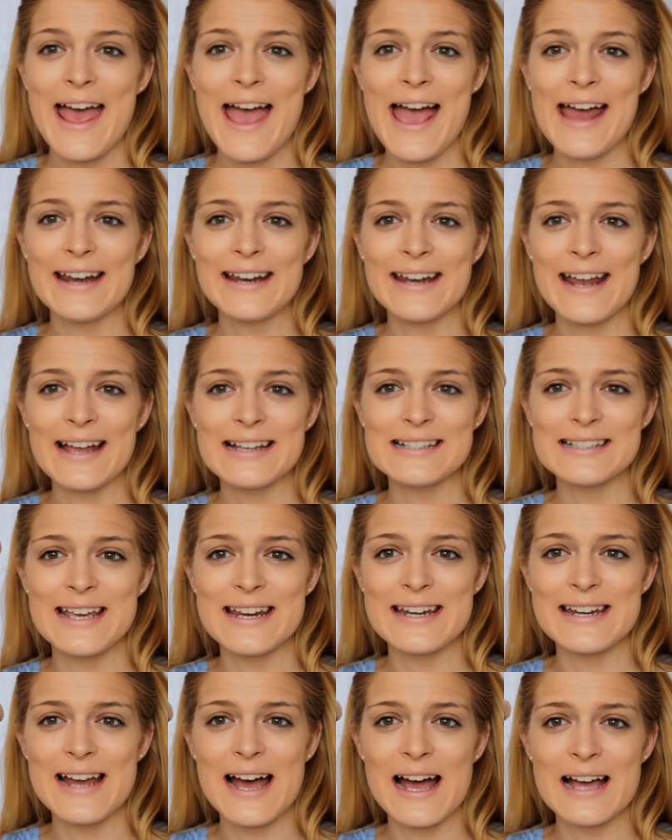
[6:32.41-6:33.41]
And it has
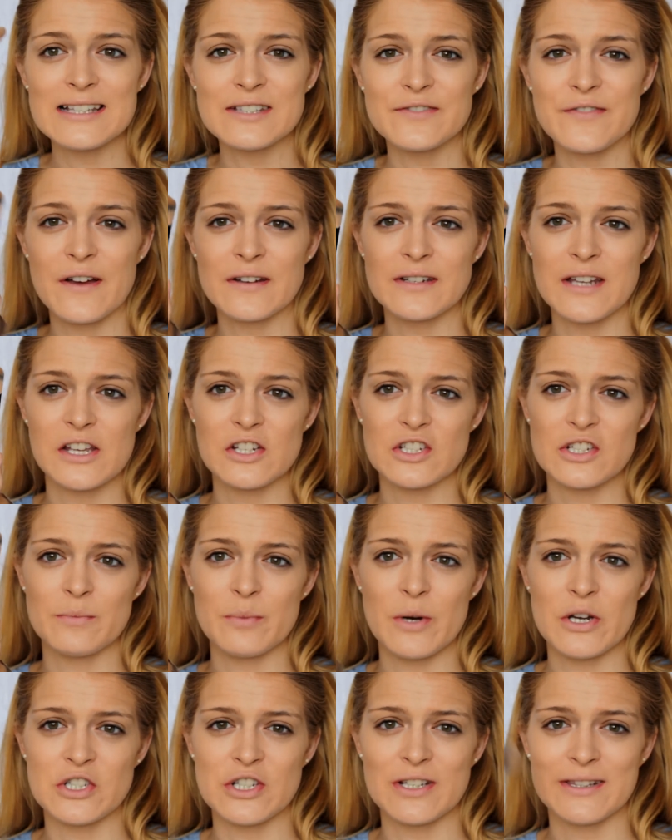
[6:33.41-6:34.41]
a nice foundation
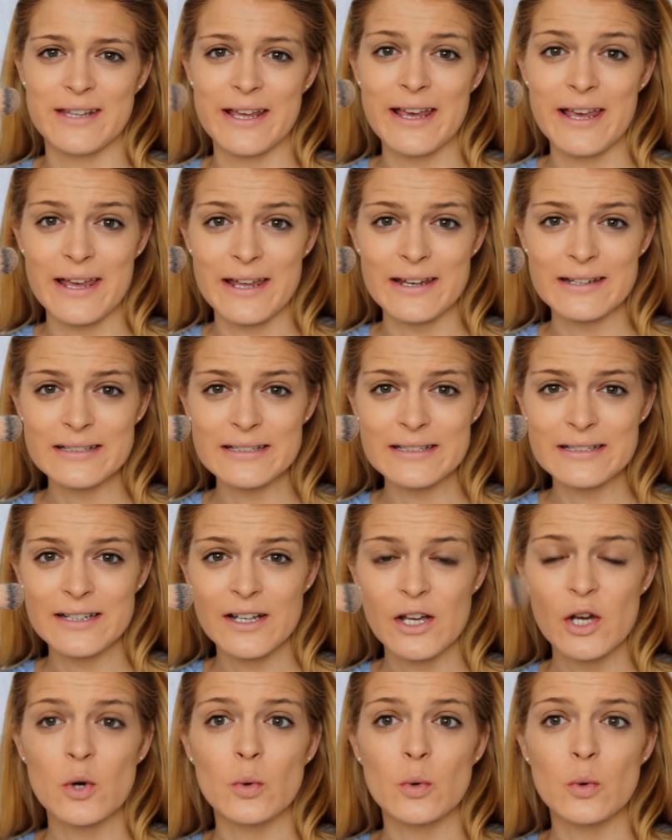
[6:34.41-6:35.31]
brush at the end,